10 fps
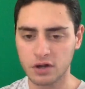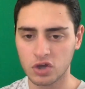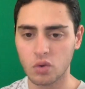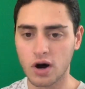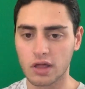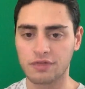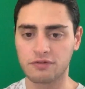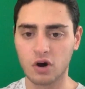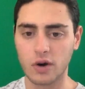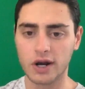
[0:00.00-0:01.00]
you want to
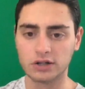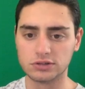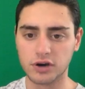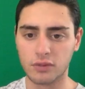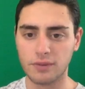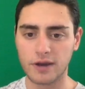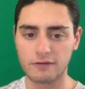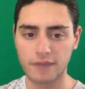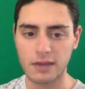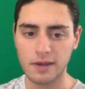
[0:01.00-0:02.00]
throw in a little bit of
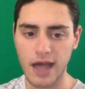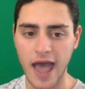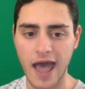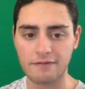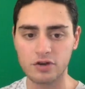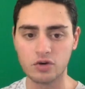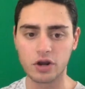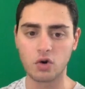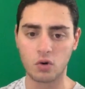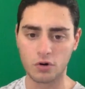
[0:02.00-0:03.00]
maybe a half
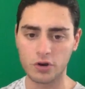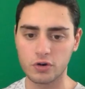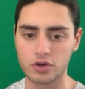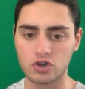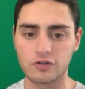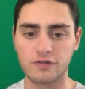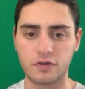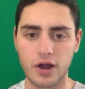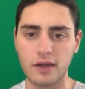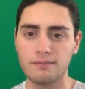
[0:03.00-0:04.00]
unit, quarter unit just
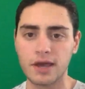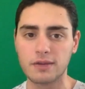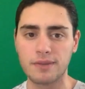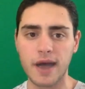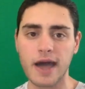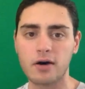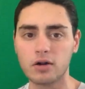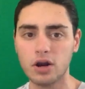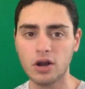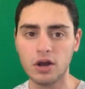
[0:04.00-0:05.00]
for a big payout.
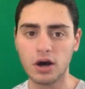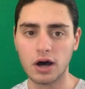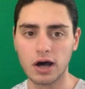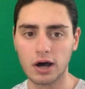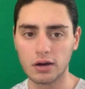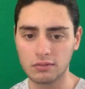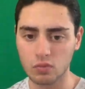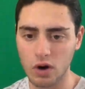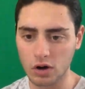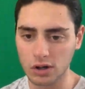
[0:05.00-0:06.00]

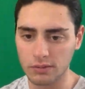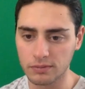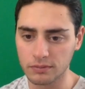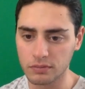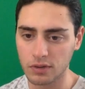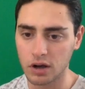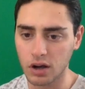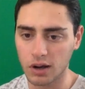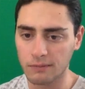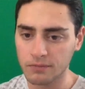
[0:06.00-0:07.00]
Welcome,
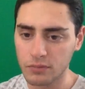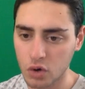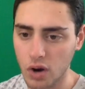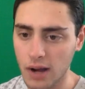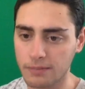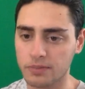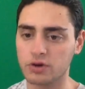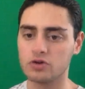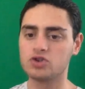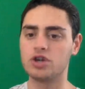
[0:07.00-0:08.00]
Guap
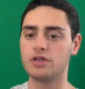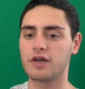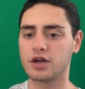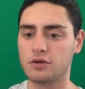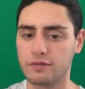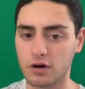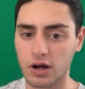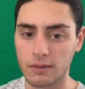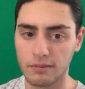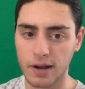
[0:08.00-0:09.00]
Gucci. Thank you for
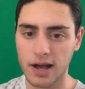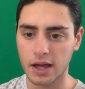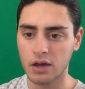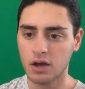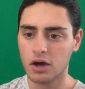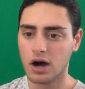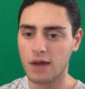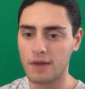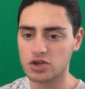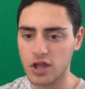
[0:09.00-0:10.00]
coming by. I
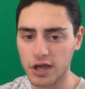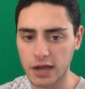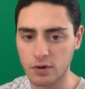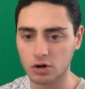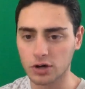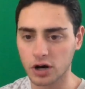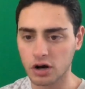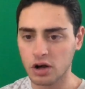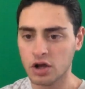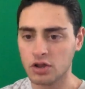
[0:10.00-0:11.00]
mentioned that game
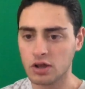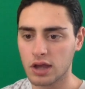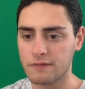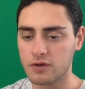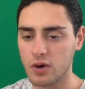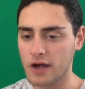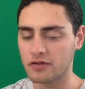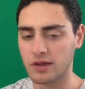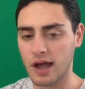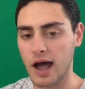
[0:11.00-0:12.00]
earlier. If you
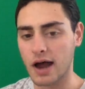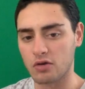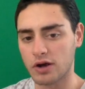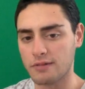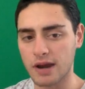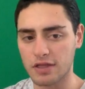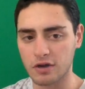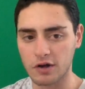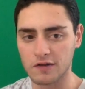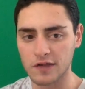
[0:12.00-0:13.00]
asked, I don't really have many
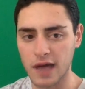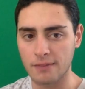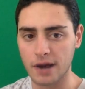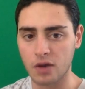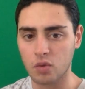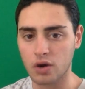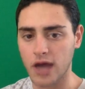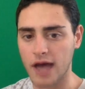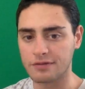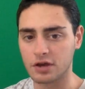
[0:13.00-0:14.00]
thoughts on that, but I would
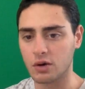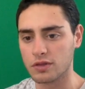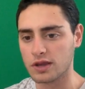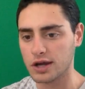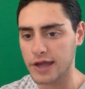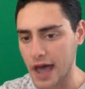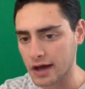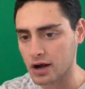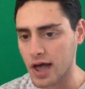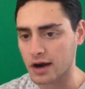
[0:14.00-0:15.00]
have to go with
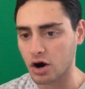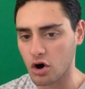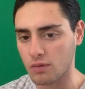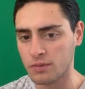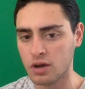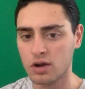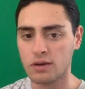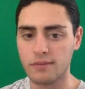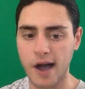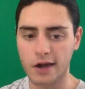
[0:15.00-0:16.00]
Indiana at home
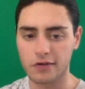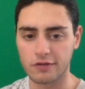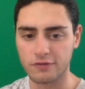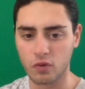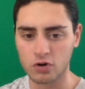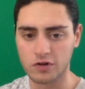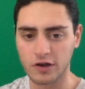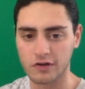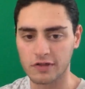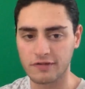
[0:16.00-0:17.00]
minus the 4 just
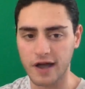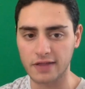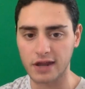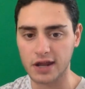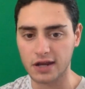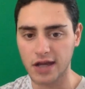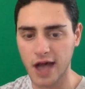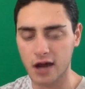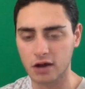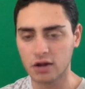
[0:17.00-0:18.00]
because of the fact that
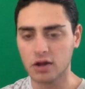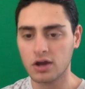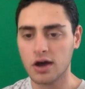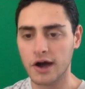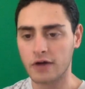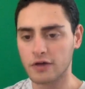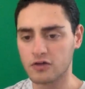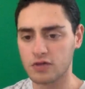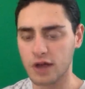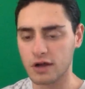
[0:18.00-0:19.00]
Indiana. I know
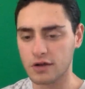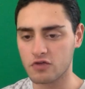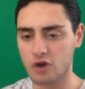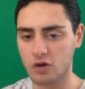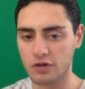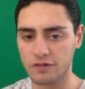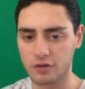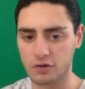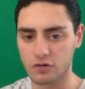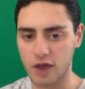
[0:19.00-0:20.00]
they struggled in the
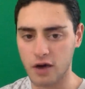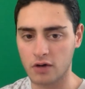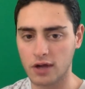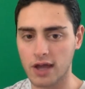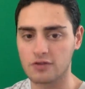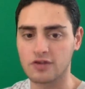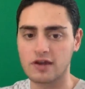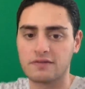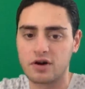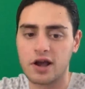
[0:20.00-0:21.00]
first round against
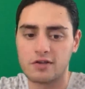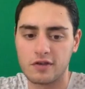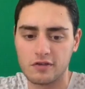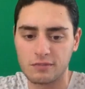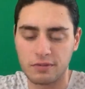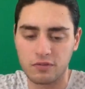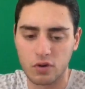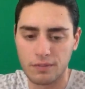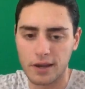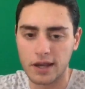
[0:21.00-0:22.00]
St. Francis
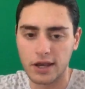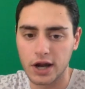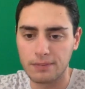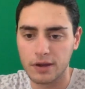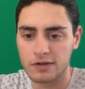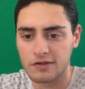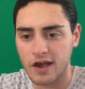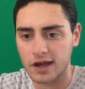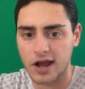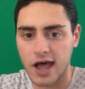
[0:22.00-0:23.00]
before picking it up in the
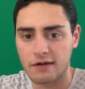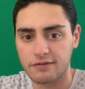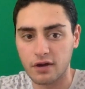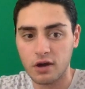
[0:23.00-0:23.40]
second half,